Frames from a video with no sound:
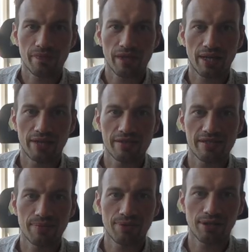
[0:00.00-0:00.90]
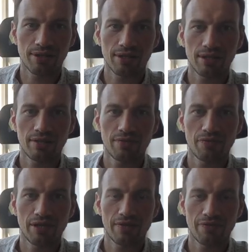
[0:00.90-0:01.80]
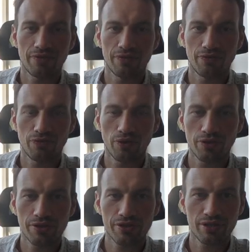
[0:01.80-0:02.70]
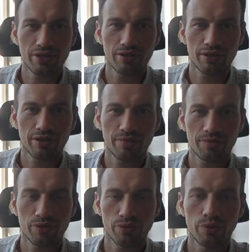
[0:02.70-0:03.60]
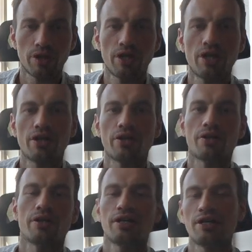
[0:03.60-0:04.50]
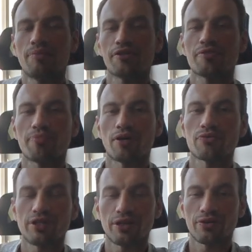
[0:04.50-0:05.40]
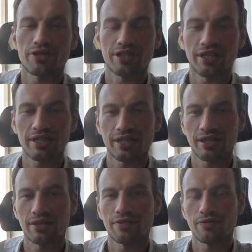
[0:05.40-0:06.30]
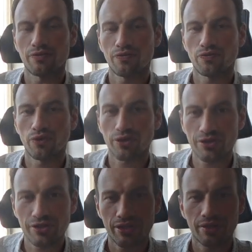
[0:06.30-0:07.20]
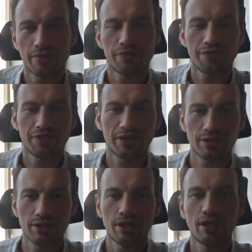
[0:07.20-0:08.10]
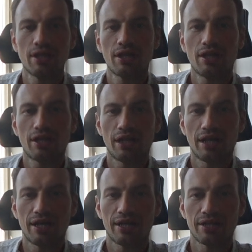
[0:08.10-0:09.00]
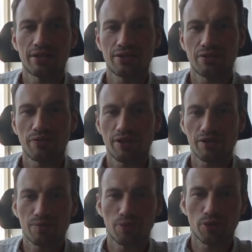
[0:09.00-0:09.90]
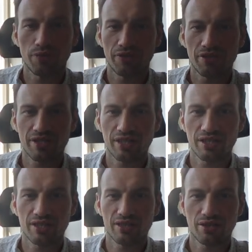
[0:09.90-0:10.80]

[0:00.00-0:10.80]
And similarly, we have the force term, so immersed boundary originating force field, and once more we set it